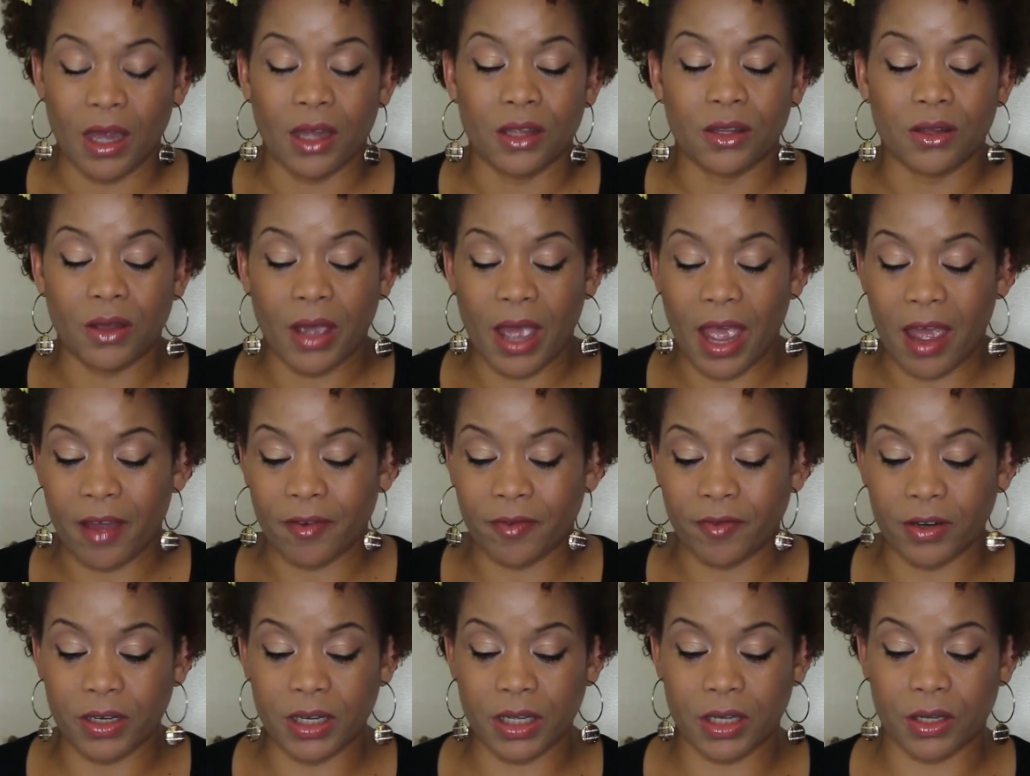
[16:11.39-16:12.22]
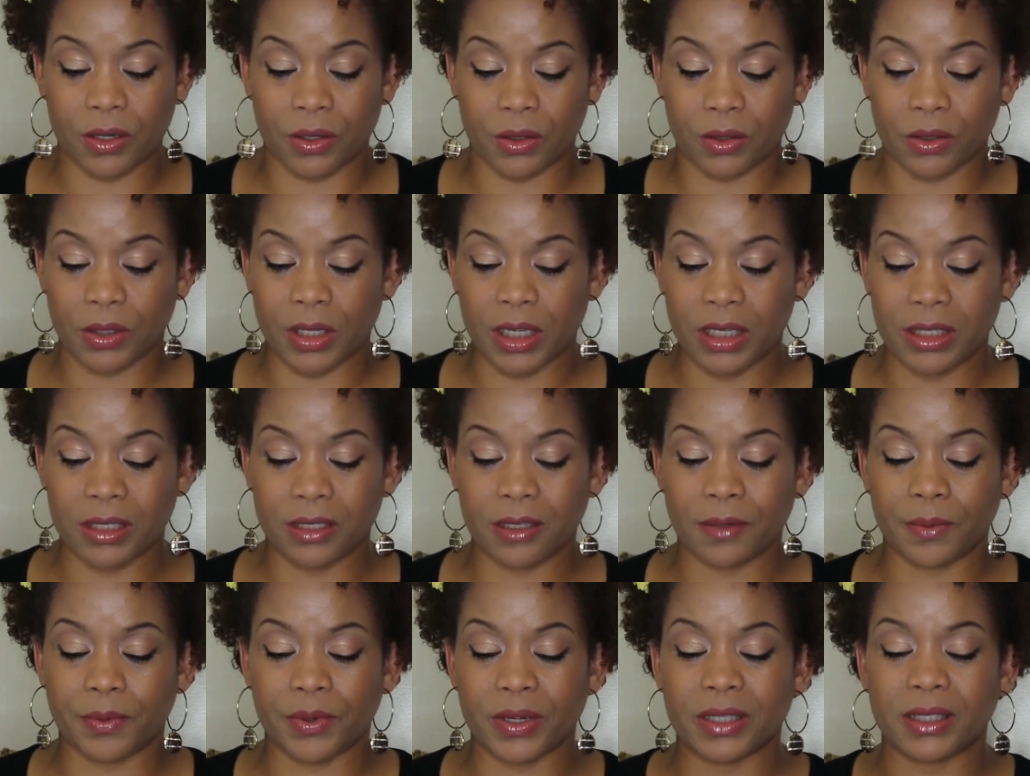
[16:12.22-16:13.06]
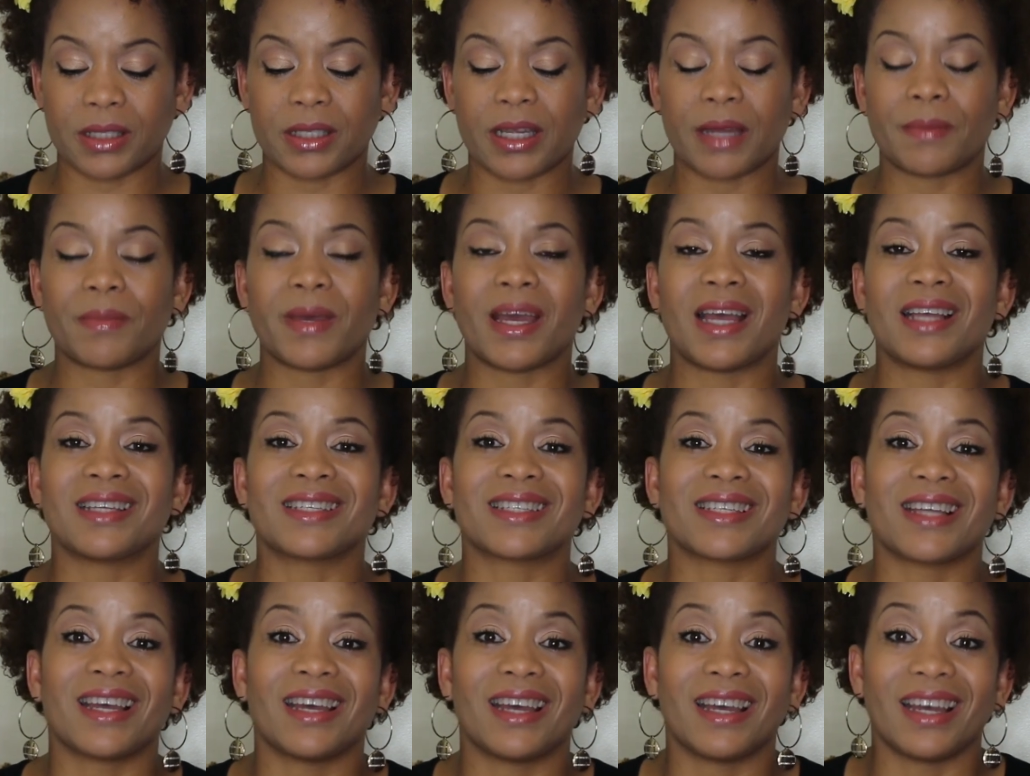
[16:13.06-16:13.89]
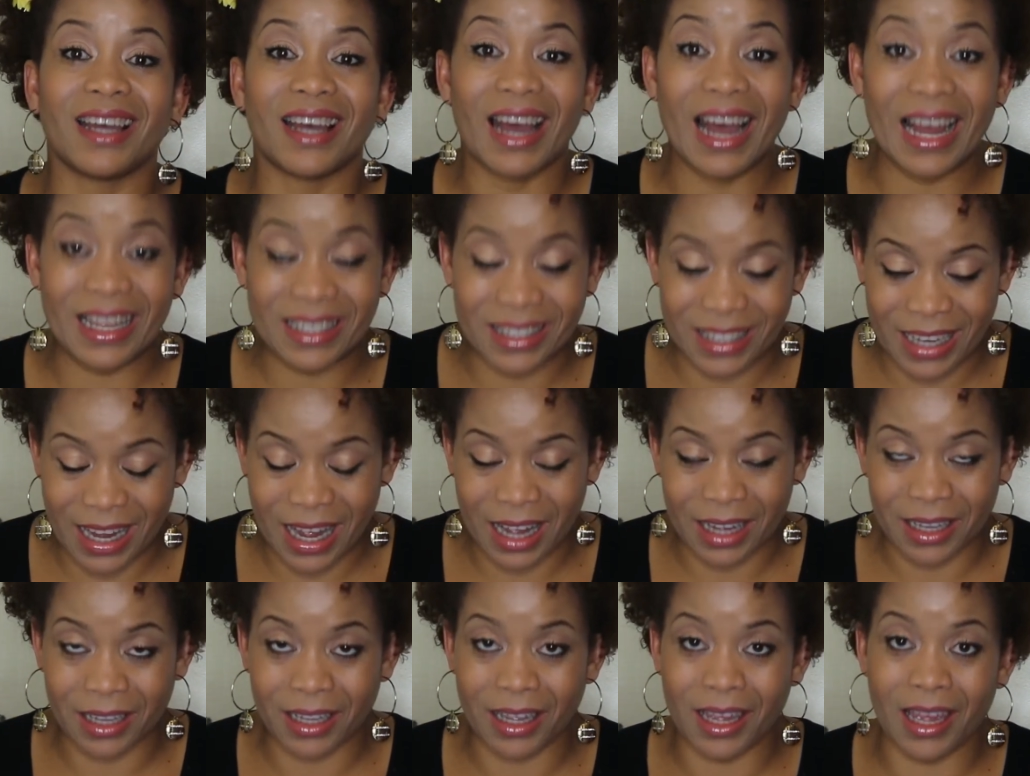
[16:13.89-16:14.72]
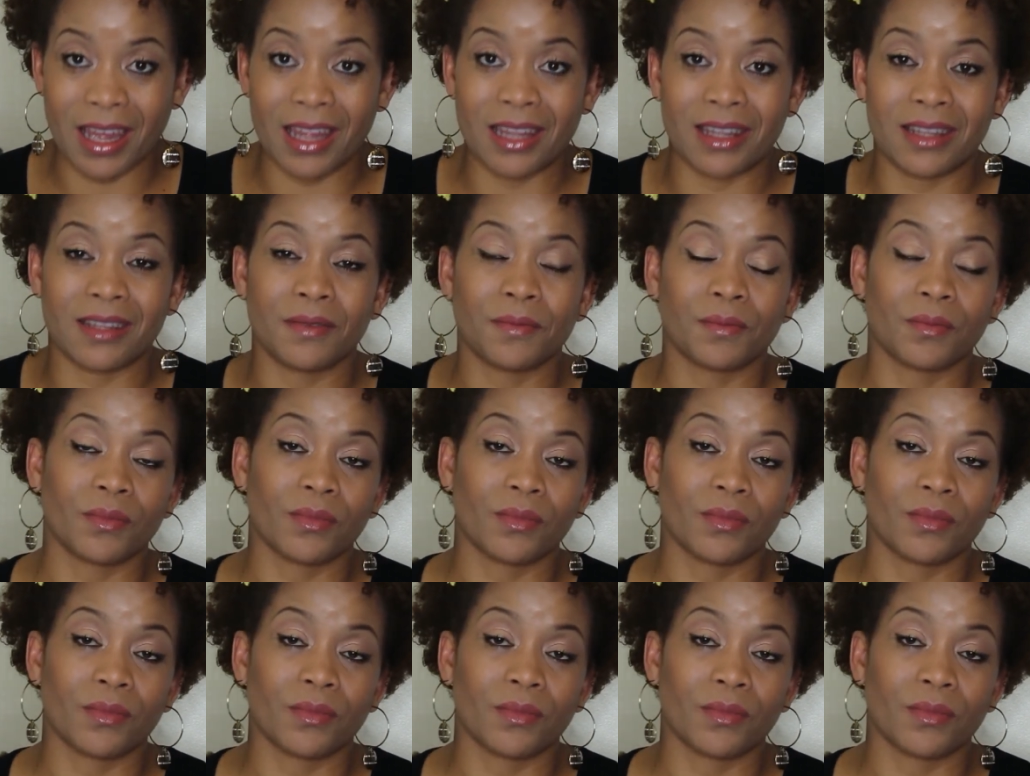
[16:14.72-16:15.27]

The hair follicle interprets them as attack, and